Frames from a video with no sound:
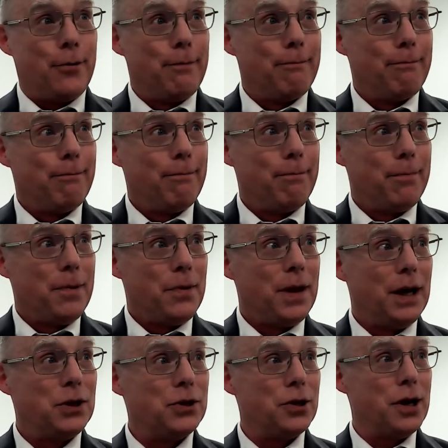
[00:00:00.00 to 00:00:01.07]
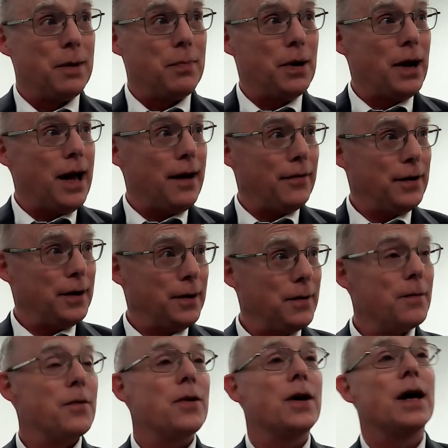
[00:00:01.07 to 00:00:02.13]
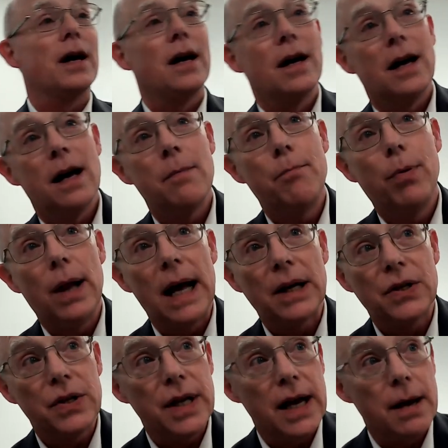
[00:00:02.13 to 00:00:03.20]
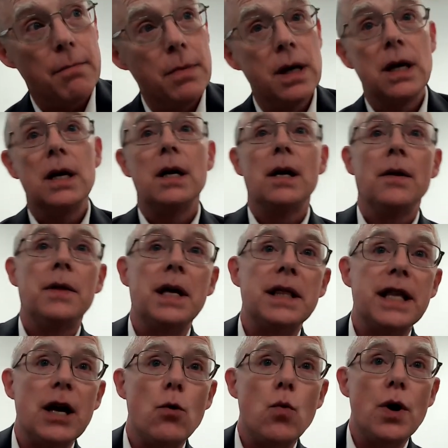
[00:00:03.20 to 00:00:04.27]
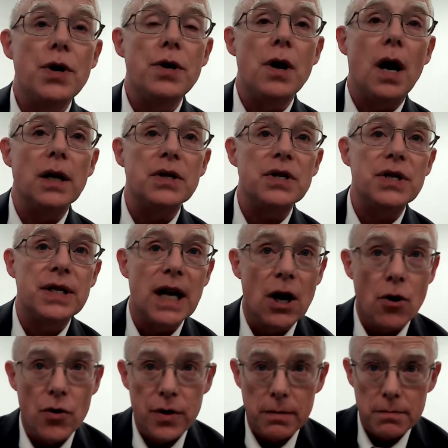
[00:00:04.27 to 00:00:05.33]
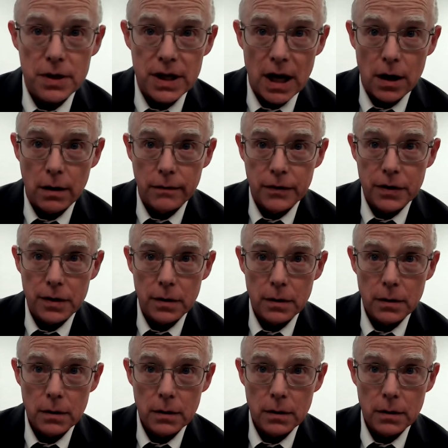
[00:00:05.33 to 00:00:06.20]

And they stood up and left. And blessed them that they would not sell themselves.